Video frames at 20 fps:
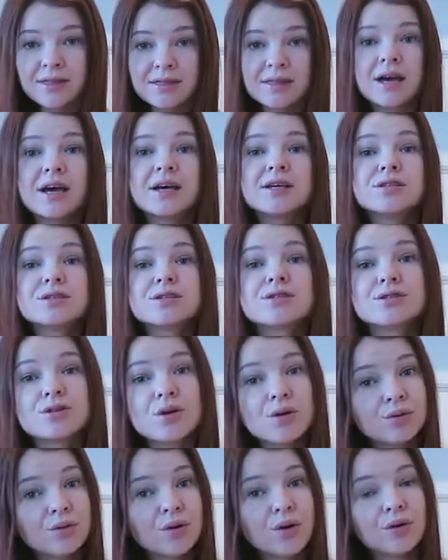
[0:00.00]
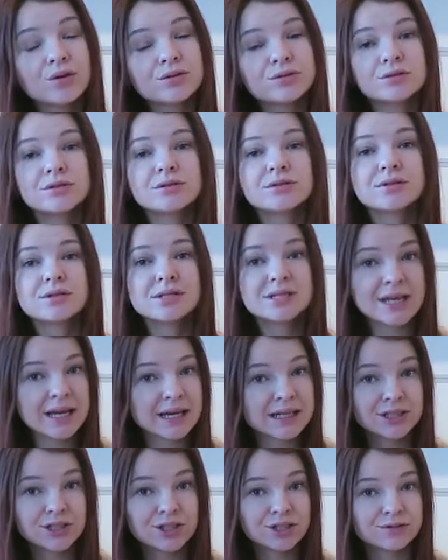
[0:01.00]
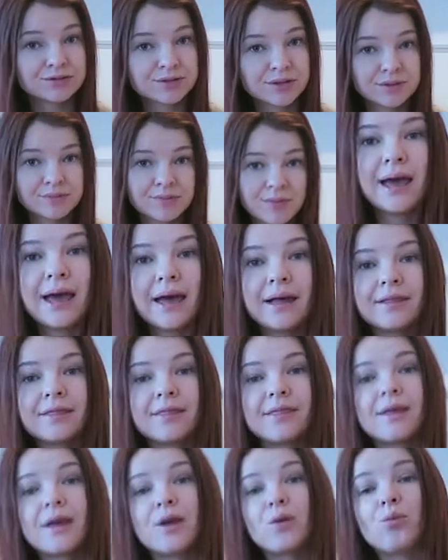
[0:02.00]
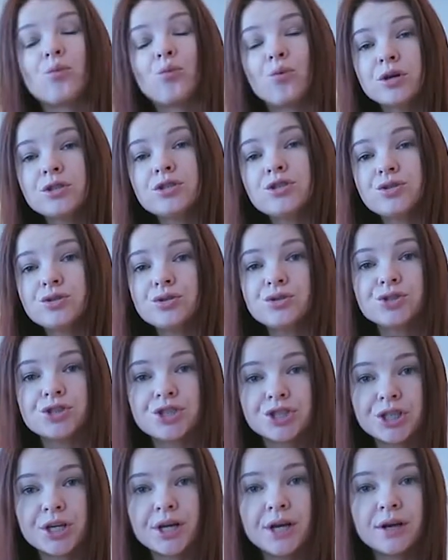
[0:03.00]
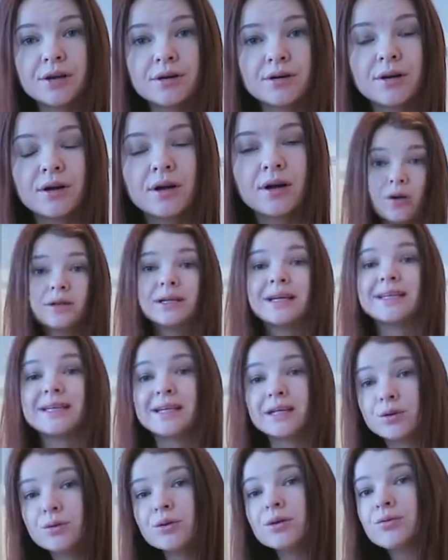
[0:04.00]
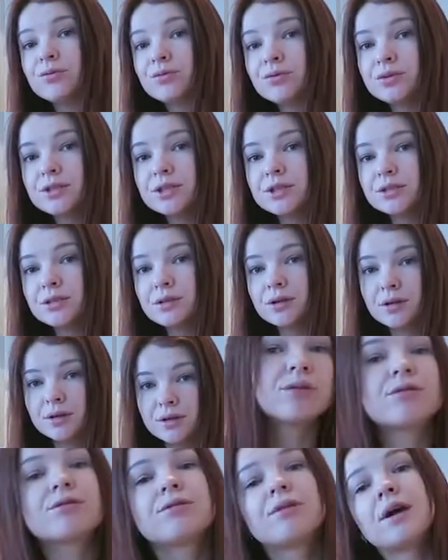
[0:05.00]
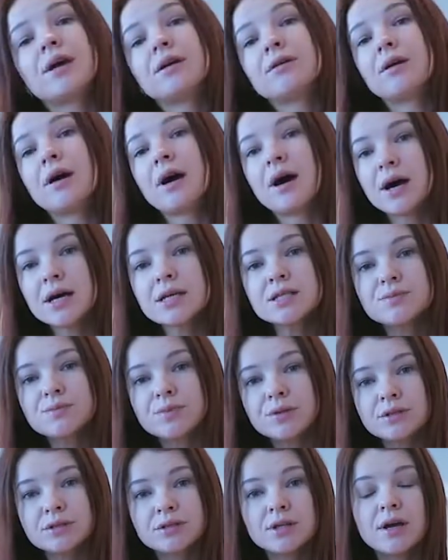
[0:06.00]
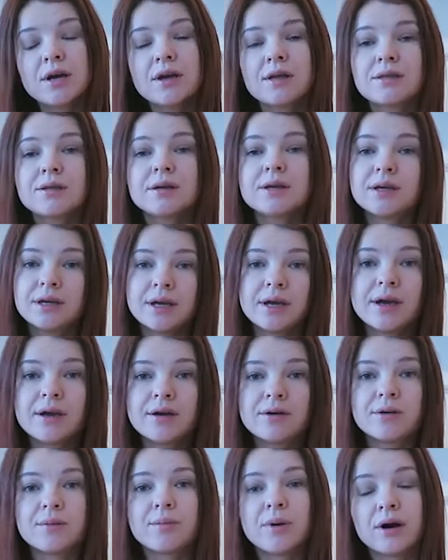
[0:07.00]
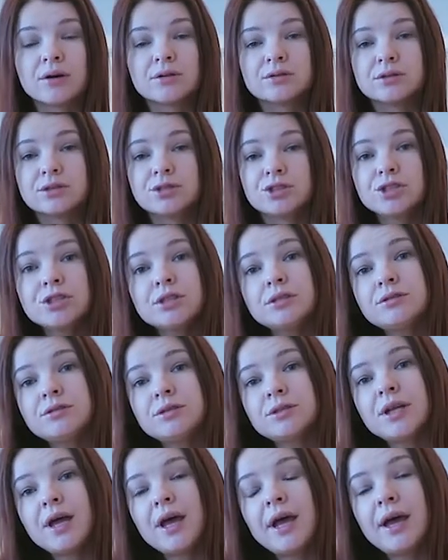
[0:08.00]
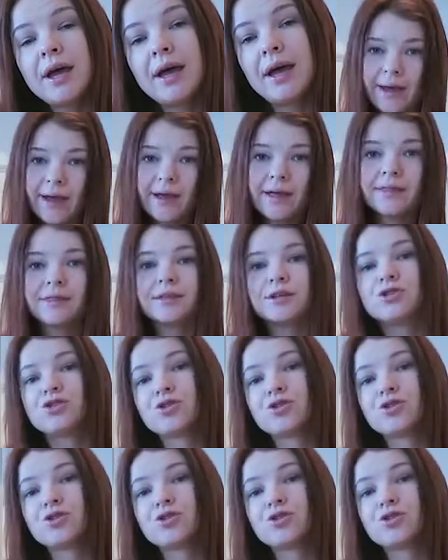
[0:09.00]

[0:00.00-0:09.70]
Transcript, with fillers: the so-called second shift and they want to share on an equal footing with their husband the care about the children and the